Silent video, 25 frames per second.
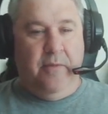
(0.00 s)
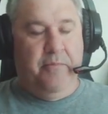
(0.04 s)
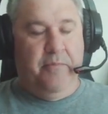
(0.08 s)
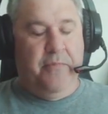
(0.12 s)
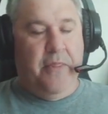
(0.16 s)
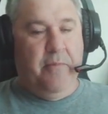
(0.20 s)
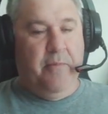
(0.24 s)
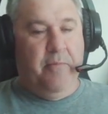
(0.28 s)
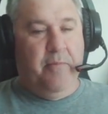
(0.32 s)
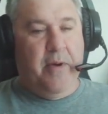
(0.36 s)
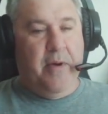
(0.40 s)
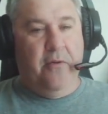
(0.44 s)

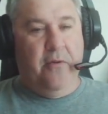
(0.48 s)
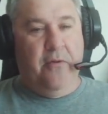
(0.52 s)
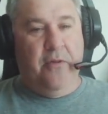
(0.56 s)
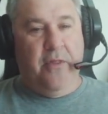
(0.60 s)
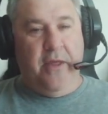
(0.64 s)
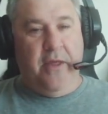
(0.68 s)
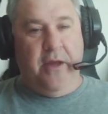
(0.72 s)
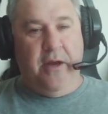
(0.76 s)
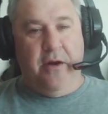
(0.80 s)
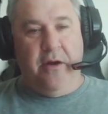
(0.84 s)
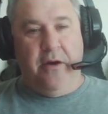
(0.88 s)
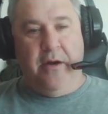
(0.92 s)
bow
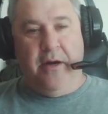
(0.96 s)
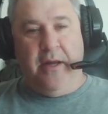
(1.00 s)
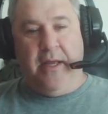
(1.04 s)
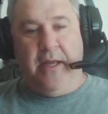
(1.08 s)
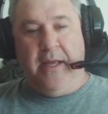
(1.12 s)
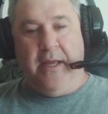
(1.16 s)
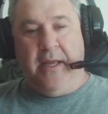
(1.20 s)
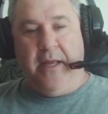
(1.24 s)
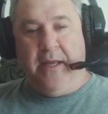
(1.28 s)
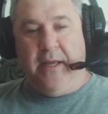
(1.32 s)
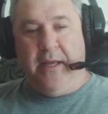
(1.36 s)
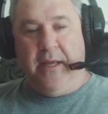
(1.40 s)
there.
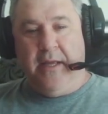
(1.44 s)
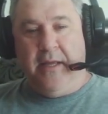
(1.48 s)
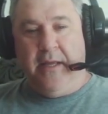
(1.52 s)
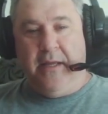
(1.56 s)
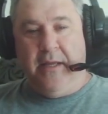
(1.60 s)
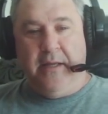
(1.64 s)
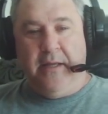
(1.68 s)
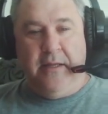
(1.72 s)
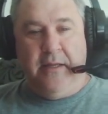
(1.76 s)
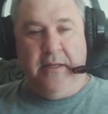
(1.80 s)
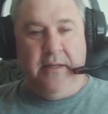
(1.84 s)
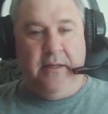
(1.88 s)

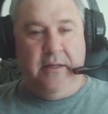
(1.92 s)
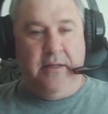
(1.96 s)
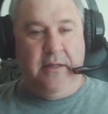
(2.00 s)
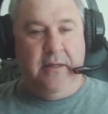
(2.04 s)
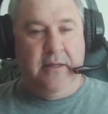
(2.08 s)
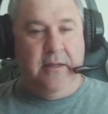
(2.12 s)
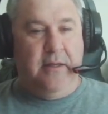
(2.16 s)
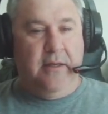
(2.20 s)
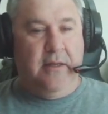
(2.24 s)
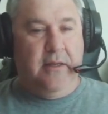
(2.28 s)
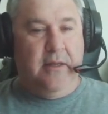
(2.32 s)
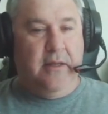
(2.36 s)
And
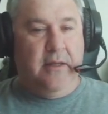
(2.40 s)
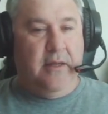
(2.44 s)
yeah,